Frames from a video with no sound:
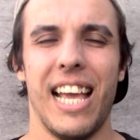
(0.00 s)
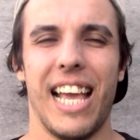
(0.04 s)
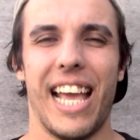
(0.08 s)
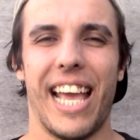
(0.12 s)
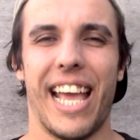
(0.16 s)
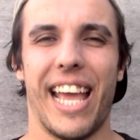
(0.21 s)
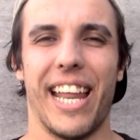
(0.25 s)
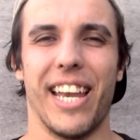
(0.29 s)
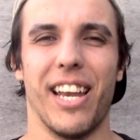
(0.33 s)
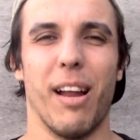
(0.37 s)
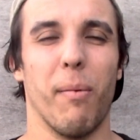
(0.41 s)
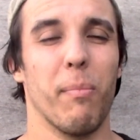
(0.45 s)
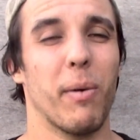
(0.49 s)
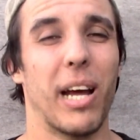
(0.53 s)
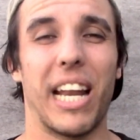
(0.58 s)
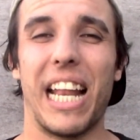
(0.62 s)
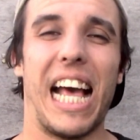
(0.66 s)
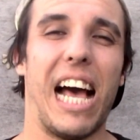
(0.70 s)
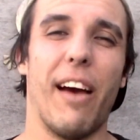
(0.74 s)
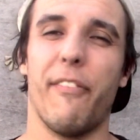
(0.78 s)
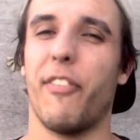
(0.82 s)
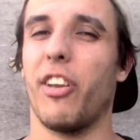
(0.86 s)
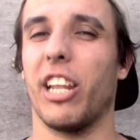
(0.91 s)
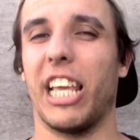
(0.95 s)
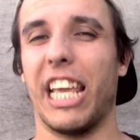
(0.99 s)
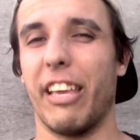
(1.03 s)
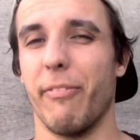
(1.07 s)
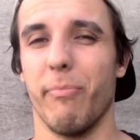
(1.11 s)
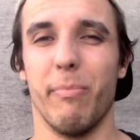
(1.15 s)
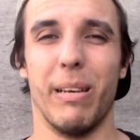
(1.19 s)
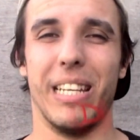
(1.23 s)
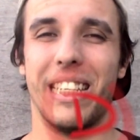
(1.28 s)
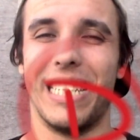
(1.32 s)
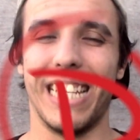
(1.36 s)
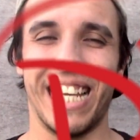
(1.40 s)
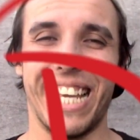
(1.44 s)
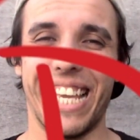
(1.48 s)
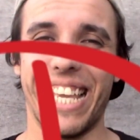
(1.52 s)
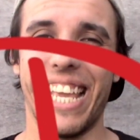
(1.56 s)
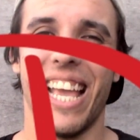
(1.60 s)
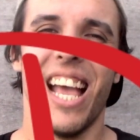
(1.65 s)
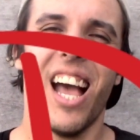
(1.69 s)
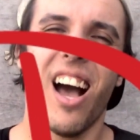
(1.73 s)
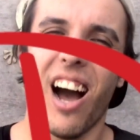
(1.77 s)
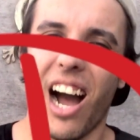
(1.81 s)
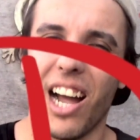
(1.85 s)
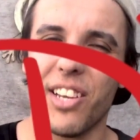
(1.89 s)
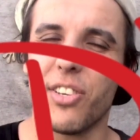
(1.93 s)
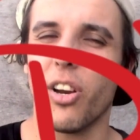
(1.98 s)
and I'm going to have to give them a D.
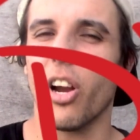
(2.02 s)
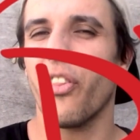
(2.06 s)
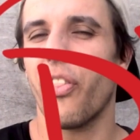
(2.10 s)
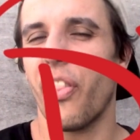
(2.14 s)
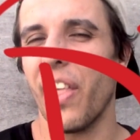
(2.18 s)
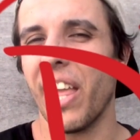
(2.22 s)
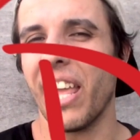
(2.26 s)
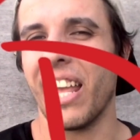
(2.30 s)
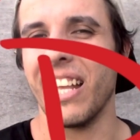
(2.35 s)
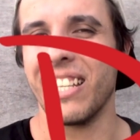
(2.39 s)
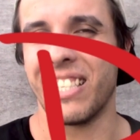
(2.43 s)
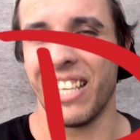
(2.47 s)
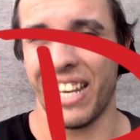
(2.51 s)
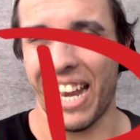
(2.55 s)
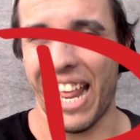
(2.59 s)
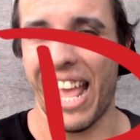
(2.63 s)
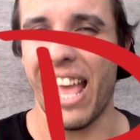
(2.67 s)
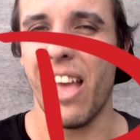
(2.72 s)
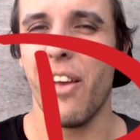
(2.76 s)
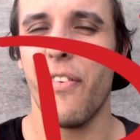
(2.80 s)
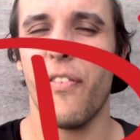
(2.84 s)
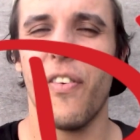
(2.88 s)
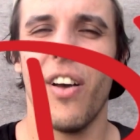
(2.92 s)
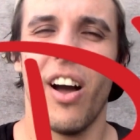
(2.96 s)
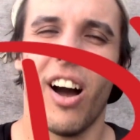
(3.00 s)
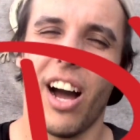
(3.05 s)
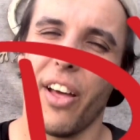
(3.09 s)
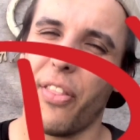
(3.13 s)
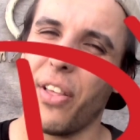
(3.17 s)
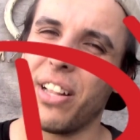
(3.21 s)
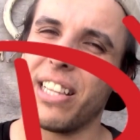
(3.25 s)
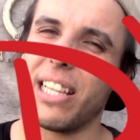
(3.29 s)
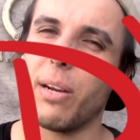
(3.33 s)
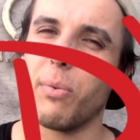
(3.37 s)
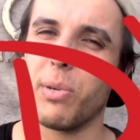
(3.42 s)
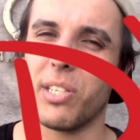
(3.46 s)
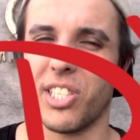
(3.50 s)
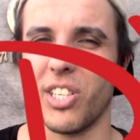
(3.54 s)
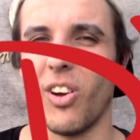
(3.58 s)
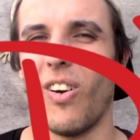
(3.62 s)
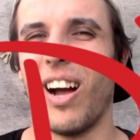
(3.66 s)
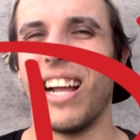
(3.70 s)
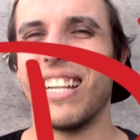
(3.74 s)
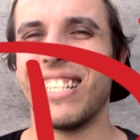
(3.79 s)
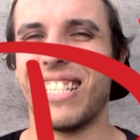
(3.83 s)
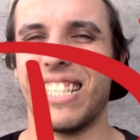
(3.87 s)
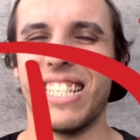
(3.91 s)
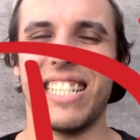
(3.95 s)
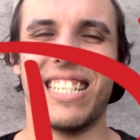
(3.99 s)
I don't think it's an F. I think there were
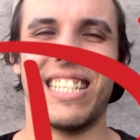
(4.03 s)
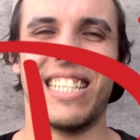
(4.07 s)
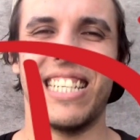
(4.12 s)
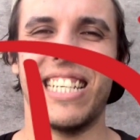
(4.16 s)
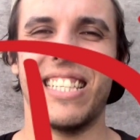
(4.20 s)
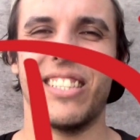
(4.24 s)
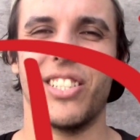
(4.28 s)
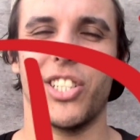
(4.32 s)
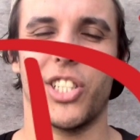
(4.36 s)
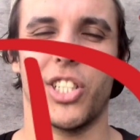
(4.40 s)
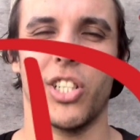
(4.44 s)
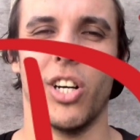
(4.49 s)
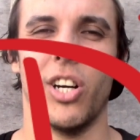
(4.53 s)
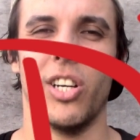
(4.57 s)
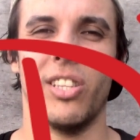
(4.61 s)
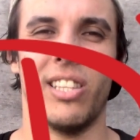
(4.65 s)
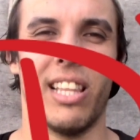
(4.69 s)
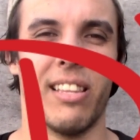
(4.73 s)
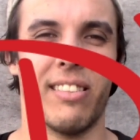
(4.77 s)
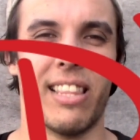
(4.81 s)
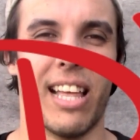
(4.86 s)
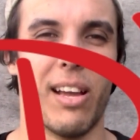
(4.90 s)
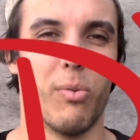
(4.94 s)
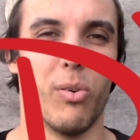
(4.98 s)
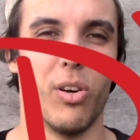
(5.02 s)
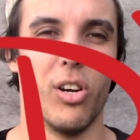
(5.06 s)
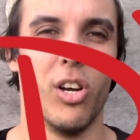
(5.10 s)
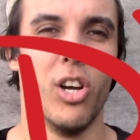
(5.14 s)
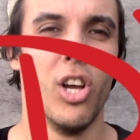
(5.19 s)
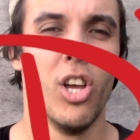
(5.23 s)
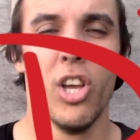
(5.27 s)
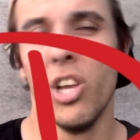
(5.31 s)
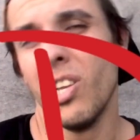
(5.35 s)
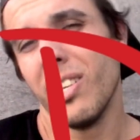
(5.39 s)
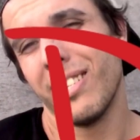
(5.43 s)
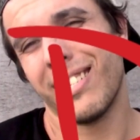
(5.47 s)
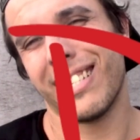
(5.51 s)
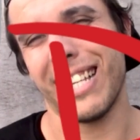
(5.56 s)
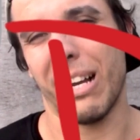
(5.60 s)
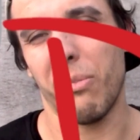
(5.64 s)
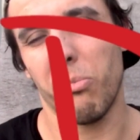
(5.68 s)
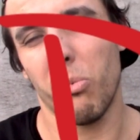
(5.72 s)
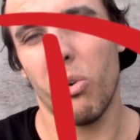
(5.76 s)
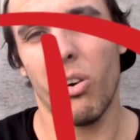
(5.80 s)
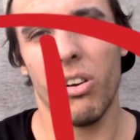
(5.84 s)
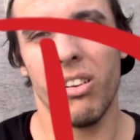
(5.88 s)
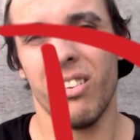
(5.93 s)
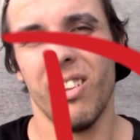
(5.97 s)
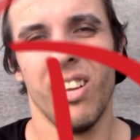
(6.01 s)
signs this year that showed that they were
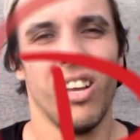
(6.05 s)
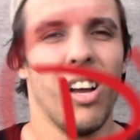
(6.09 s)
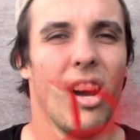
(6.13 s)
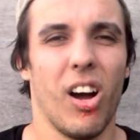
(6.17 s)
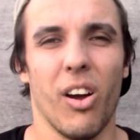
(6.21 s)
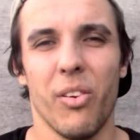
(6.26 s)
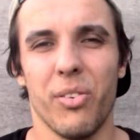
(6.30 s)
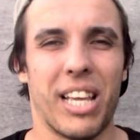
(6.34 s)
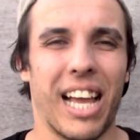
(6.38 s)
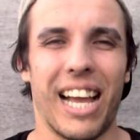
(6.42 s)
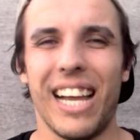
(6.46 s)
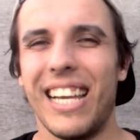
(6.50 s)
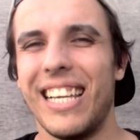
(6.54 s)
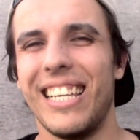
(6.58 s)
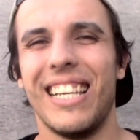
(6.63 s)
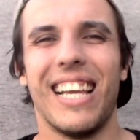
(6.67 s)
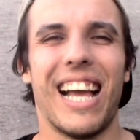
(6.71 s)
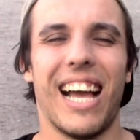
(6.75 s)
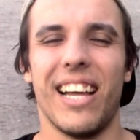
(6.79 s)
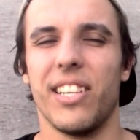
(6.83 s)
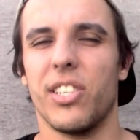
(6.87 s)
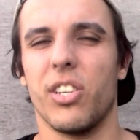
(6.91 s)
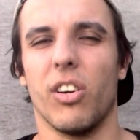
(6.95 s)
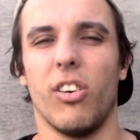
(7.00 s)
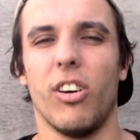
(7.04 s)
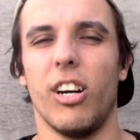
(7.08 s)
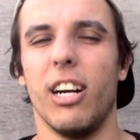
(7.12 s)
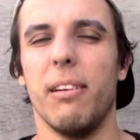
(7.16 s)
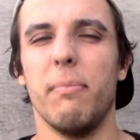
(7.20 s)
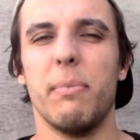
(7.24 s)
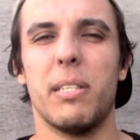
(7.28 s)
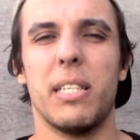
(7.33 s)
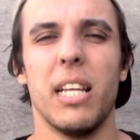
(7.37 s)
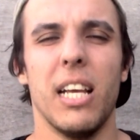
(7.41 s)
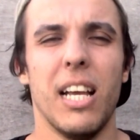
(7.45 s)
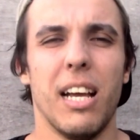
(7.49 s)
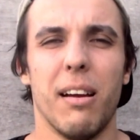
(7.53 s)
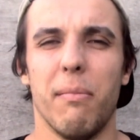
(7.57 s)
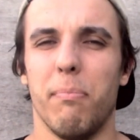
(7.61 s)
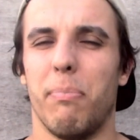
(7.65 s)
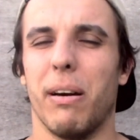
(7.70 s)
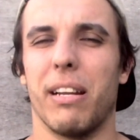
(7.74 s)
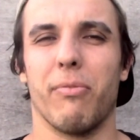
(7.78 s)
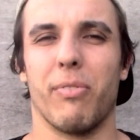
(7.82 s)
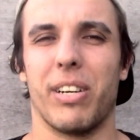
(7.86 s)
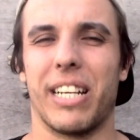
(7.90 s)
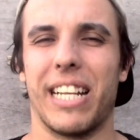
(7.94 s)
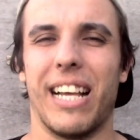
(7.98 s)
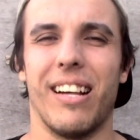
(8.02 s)
somewhat okay at times,
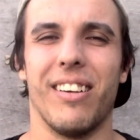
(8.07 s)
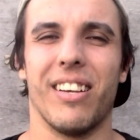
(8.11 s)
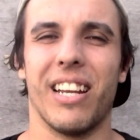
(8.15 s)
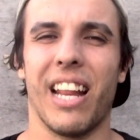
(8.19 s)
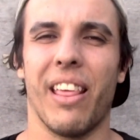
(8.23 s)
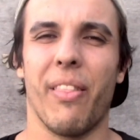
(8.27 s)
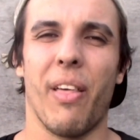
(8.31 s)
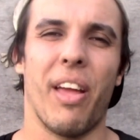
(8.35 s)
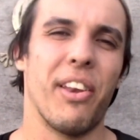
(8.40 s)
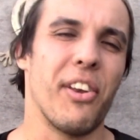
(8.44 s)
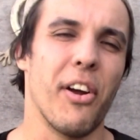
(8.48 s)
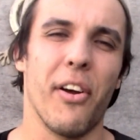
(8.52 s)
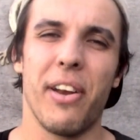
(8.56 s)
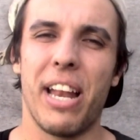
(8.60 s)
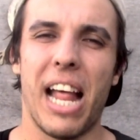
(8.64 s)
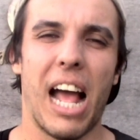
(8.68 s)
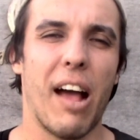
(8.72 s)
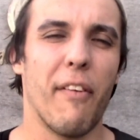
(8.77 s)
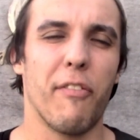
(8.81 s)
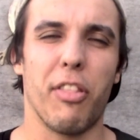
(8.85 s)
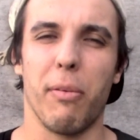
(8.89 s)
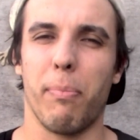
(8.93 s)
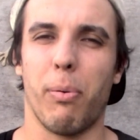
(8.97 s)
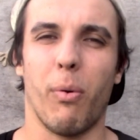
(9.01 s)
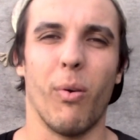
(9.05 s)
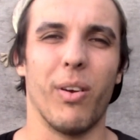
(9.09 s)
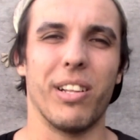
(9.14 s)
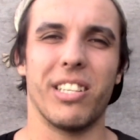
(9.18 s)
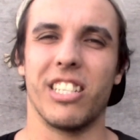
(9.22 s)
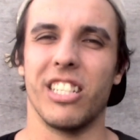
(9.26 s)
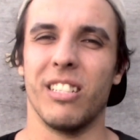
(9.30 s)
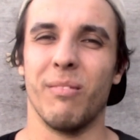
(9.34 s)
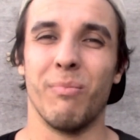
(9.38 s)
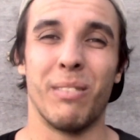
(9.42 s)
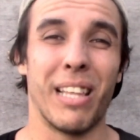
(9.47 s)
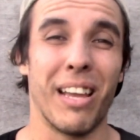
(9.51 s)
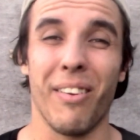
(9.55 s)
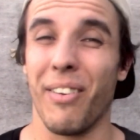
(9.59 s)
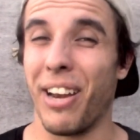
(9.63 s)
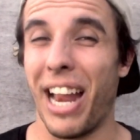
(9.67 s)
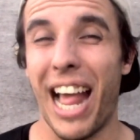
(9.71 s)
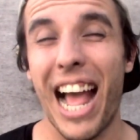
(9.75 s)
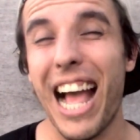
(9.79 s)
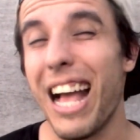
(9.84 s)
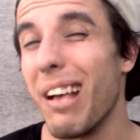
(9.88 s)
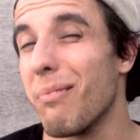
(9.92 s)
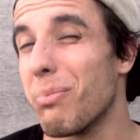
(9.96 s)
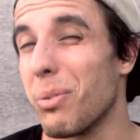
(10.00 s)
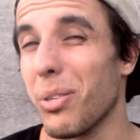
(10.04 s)
but in reality they don't have the points in them. They're an
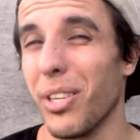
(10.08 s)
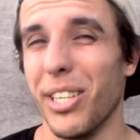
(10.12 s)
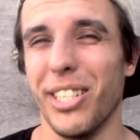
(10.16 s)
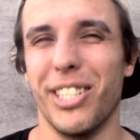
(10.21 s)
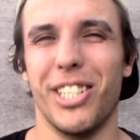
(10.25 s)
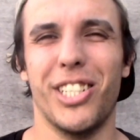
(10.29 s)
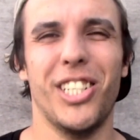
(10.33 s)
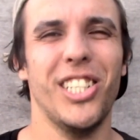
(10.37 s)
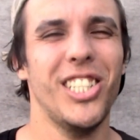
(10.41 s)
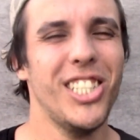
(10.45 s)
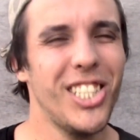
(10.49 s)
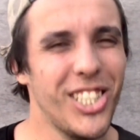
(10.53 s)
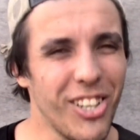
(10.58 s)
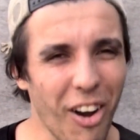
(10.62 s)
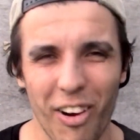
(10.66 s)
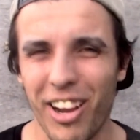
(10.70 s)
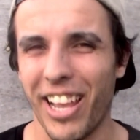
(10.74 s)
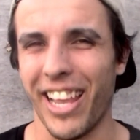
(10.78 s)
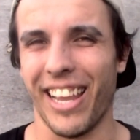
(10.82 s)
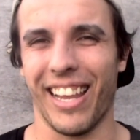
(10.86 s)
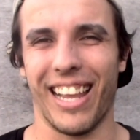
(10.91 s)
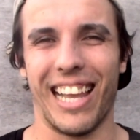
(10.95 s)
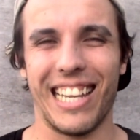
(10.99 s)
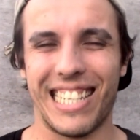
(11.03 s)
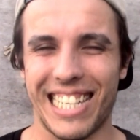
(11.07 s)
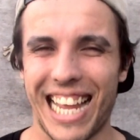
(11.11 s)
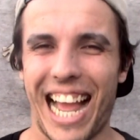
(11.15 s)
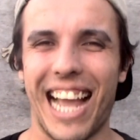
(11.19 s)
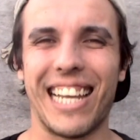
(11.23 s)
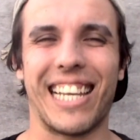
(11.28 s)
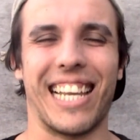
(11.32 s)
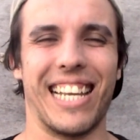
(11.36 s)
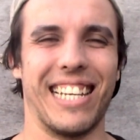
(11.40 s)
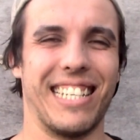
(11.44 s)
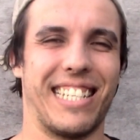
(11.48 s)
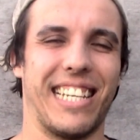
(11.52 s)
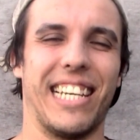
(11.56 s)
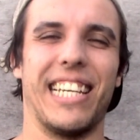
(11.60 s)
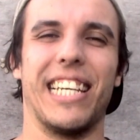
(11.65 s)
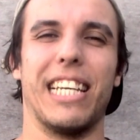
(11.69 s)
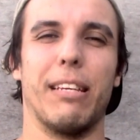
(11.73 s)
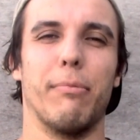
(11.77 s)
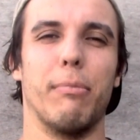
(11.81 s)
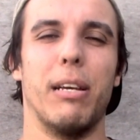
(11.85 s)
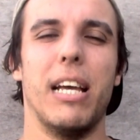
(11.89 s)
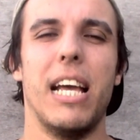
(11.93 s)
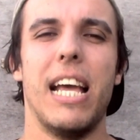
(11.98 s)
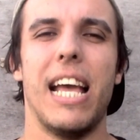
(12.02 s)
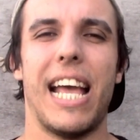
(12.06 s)
absolutely shocking attacking
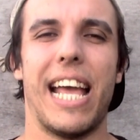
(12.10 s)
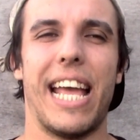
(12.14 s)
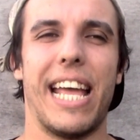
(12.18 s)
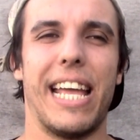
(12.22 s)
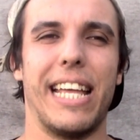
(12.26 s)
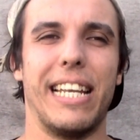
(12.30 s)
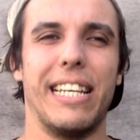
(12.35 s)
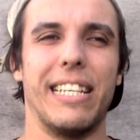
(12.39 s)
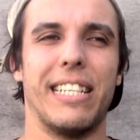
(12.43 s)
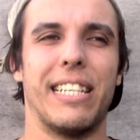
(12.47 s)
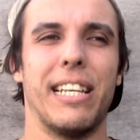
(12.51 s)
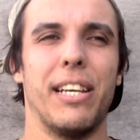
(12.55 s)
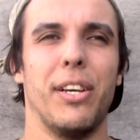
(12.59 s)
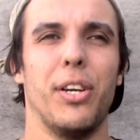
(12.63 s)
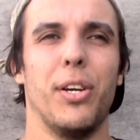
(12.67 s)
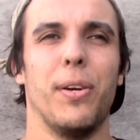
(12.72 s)
team, and